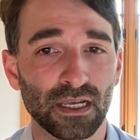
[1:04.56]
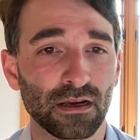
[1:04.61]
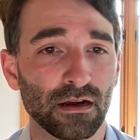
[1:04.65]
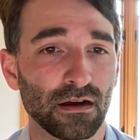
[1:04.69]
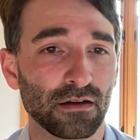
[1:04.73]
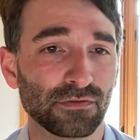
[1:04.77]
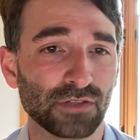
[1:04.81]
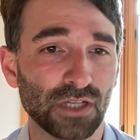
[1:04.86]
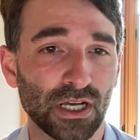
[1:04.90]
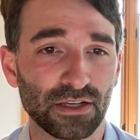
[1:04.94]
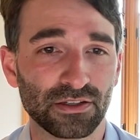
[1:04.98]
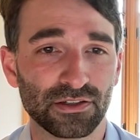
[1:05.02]
of
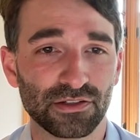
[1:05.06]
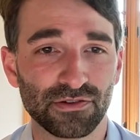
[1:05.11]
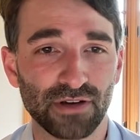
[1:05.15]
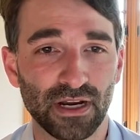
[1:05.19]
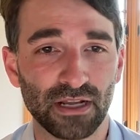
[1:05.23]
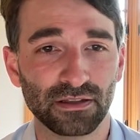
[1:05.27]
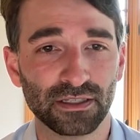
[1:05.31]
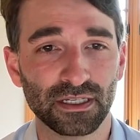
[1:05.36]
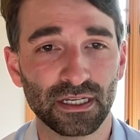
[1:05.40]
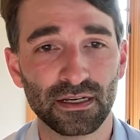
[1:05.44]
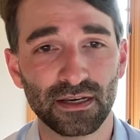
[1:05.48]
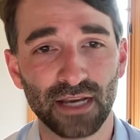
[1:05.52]
the
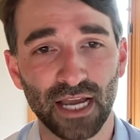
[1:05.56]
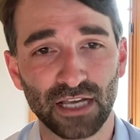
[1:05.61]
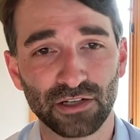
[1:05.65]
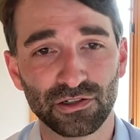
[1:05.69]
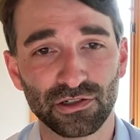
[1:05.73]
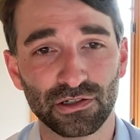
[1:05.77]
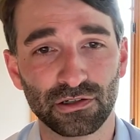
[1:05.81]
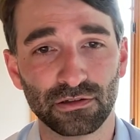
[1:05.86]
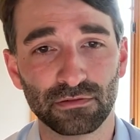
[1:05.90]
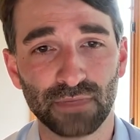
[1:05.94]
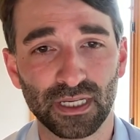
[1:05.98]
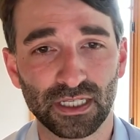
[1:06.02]
Australian
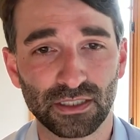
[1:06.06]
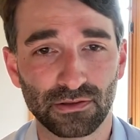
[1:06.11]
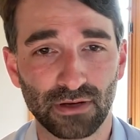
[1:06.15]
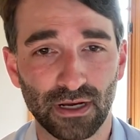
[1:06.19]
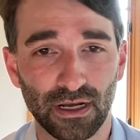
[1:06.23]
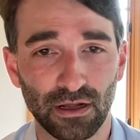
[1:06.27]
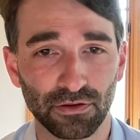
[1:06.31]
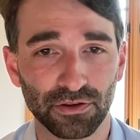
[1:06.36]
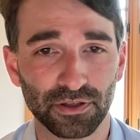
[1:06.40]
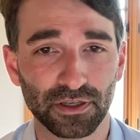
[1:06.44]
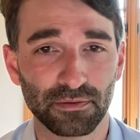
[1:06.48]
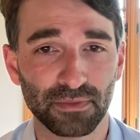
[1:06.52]
National Mental
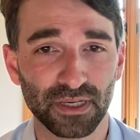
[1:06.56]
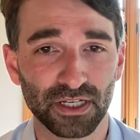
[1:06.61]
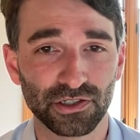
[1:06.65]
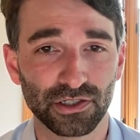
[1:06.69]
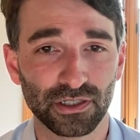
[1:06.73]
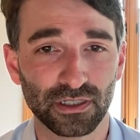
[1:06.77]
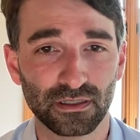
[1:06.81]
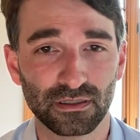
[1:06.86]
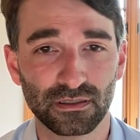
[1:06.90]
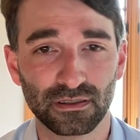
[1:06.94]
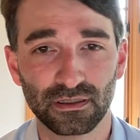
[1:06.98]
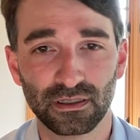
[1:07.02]
Health
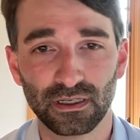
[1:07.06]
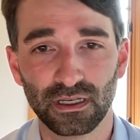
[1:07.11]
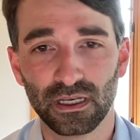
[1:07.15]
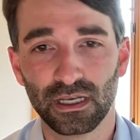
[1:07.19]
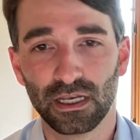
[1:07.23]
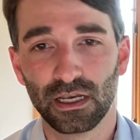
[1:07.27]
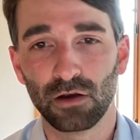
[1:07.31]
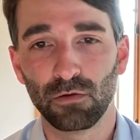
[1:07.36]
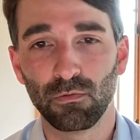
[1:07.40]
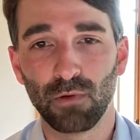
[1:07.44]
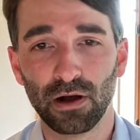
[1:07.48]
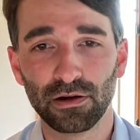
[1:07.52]
Commission.
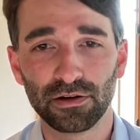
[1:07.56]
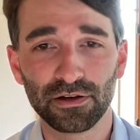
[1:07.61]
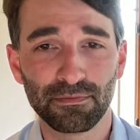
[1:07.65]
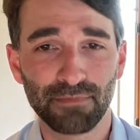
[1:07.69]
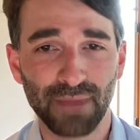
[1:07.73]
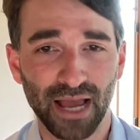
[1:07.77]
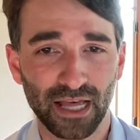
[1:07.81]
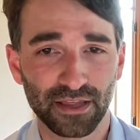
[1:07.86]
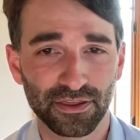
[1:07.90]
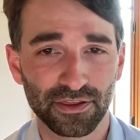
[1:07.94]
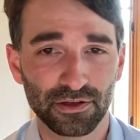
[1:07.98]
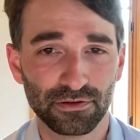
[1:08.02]
Welcome,
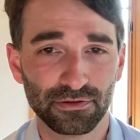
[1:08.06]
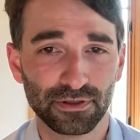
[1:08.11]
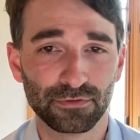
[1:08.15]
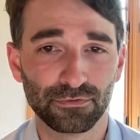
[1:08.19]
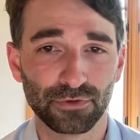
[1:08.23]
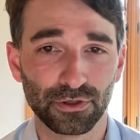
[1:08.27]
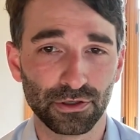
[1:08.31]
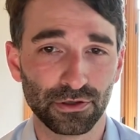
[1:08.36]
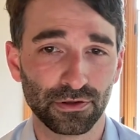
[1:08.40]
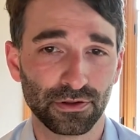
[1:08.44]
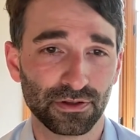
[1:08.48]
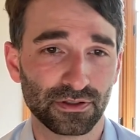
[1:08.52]
Matthew and
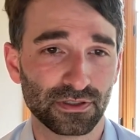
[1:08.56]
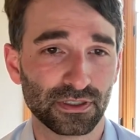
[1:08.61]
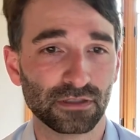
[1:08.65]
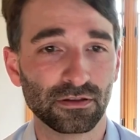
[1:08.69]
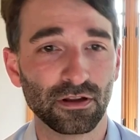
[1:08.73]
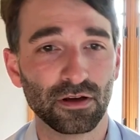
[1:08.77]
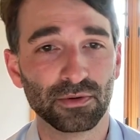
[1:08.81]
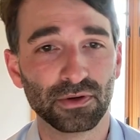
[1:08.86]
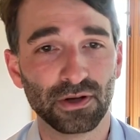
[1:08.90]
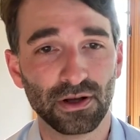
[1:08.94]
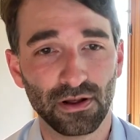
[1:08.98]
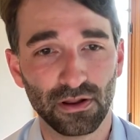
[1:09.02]
Ruth, to
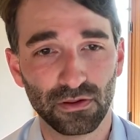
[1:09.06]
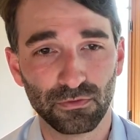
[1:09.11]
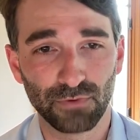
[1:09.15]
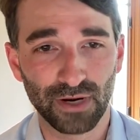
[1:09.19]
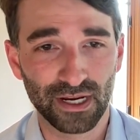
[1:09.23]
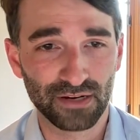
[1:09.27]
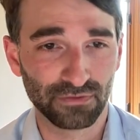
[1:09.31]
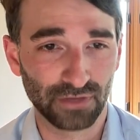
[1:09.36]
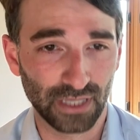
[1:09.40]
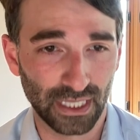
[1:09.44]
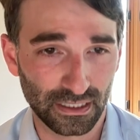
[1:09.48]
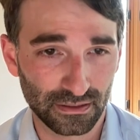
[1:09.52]
Global Health
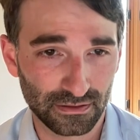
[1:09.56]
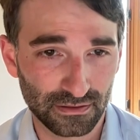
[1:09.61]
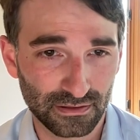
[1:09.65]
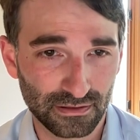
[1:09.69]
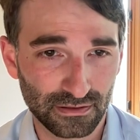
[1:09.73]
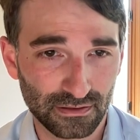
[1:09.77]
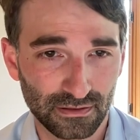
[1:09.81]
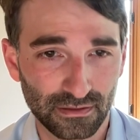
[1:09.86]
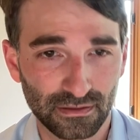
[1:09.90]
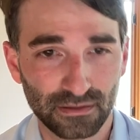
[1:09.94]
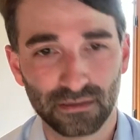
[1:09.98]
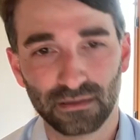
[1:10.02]

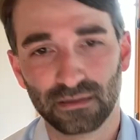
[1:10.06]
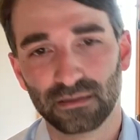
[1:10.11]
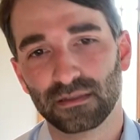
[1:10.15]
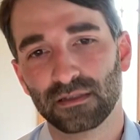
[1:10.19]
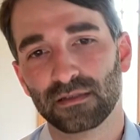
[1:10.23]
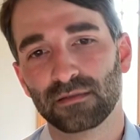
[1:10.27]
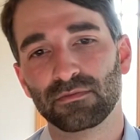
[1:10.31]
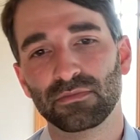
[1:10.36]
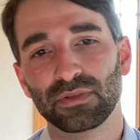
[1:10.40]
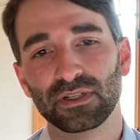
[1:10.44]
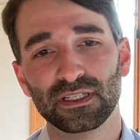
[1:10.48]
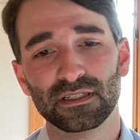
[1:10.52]
Wavelengths.
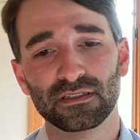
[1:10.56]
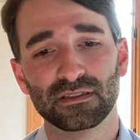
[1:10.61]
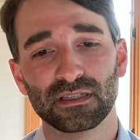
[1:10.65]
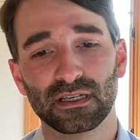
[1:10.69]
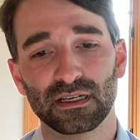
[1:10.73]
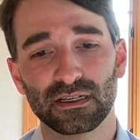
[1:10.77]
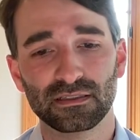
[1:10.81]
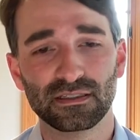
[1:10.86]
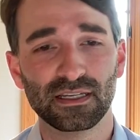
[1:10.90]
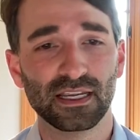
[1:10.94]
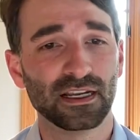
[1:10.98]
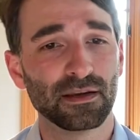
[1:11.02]
Please
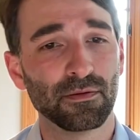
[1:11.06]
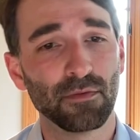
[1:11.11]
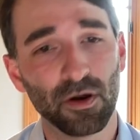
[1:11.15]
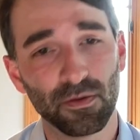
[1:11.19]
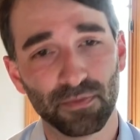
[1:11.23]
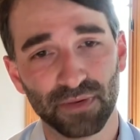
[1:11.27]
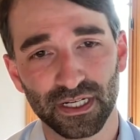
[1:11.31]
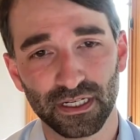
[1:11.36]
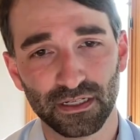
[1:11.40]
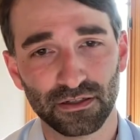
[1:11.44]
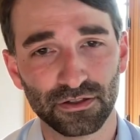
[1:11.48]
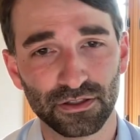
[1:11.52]
take a
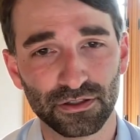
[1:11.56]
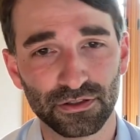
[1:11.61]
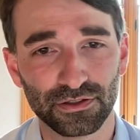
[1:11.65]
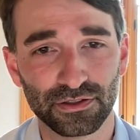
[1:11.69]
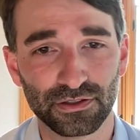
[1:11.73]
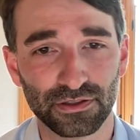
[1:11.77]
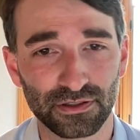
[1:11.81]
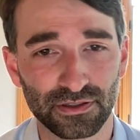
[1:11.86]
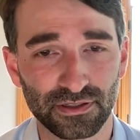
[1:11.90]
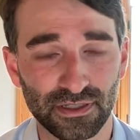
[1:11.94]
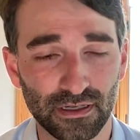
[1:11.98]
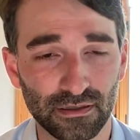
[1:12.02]
moment and introduce
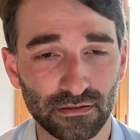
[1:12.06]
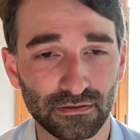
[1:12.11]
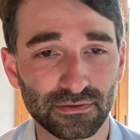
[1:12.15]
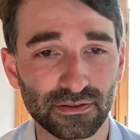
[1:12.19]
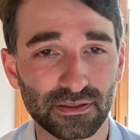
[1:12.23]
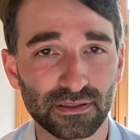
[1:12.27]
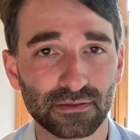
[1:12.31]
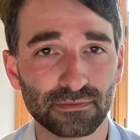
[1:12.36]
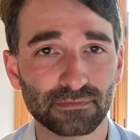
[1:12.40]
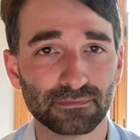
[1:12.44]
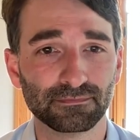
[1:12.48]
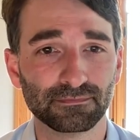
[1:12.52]
yourselves.